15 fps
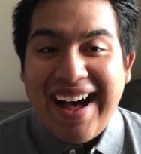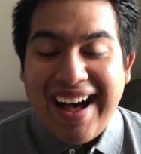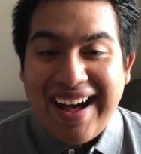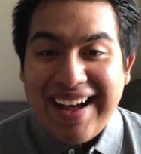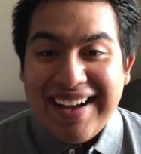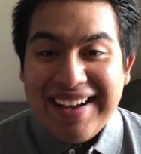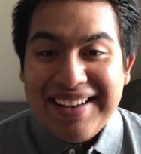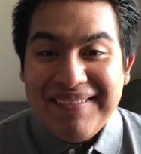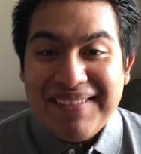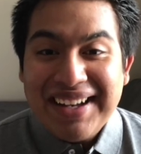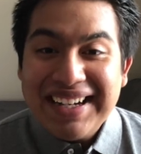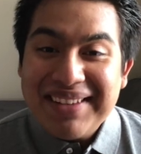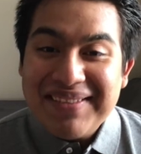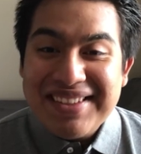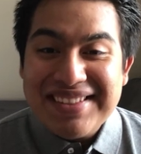Hi,
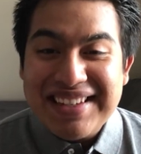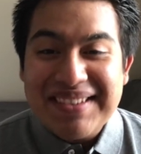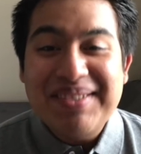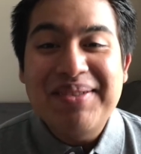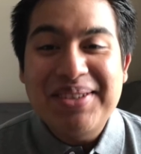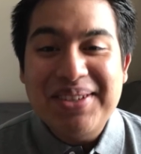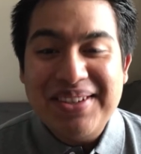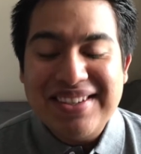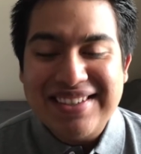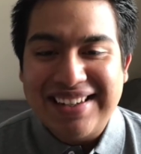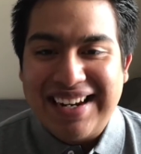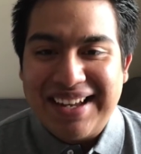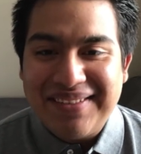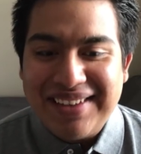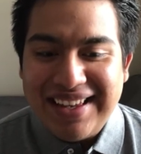my name is
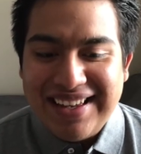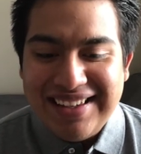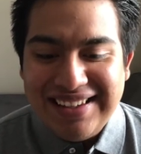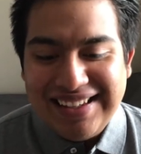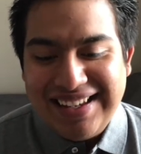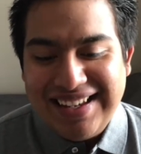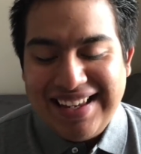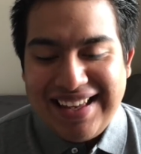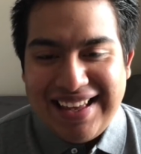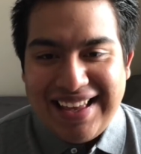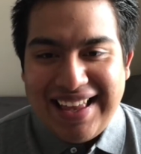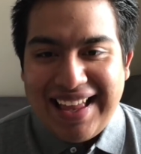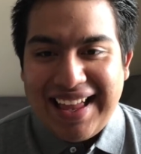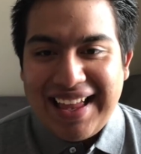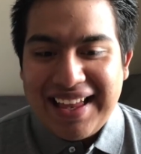Muñoz-Sarabia,
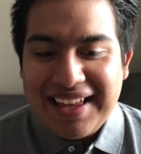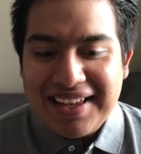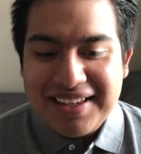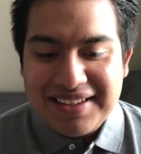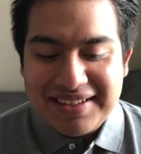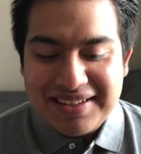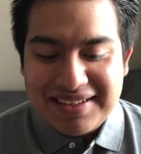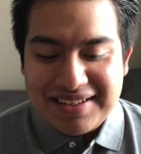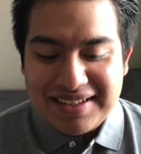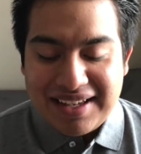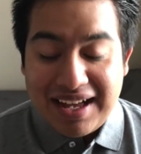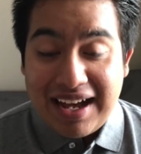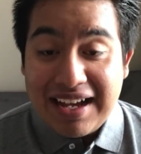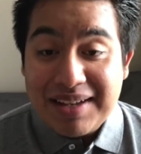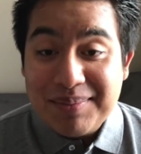and
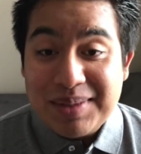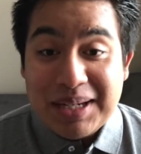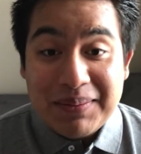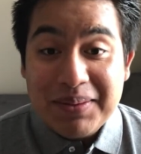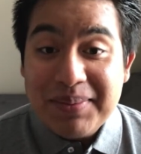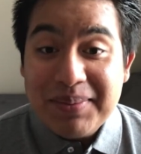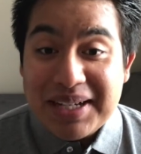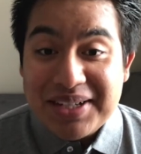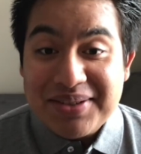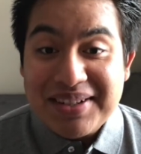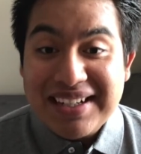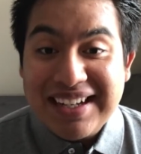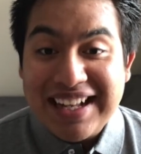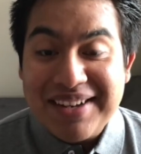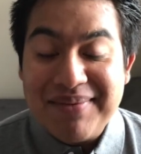I am double
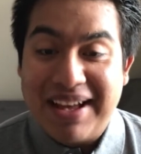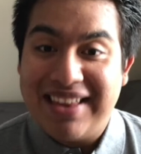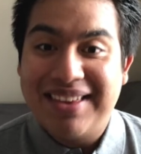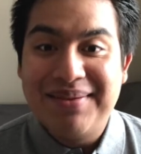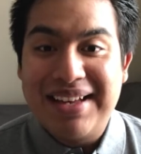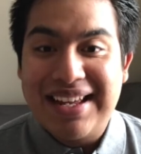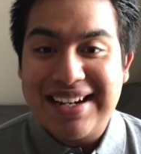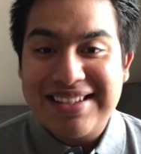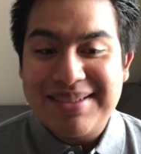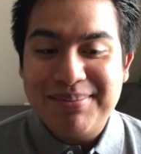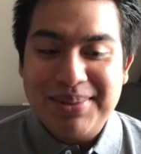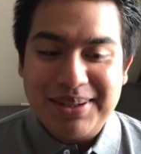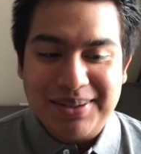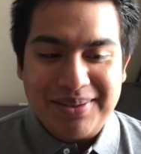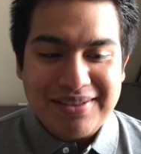majoring in mathematics and
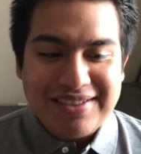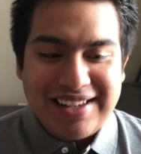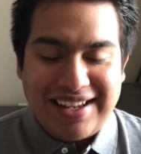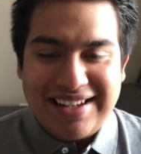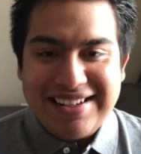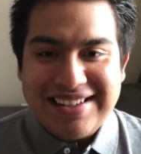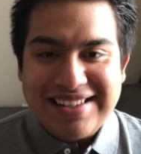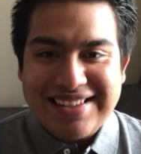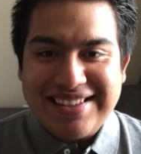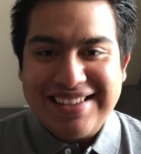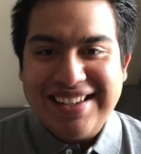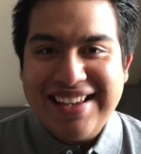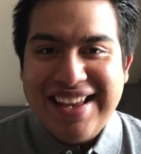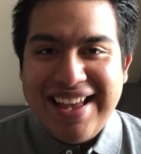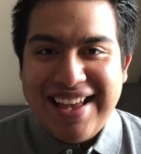political science.
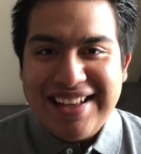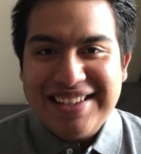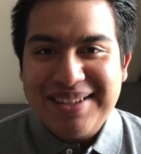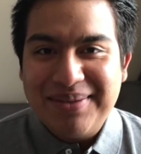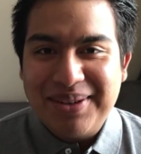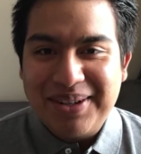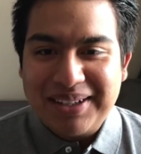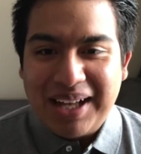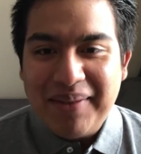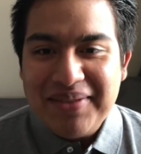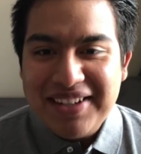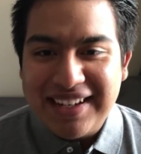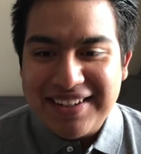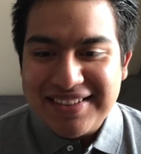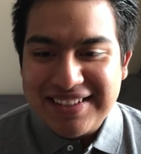It's a weird
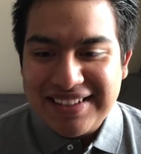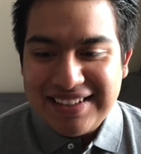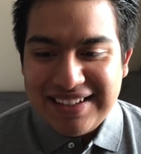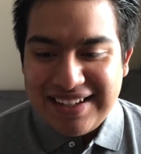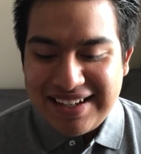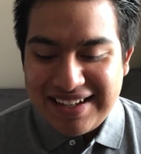combination.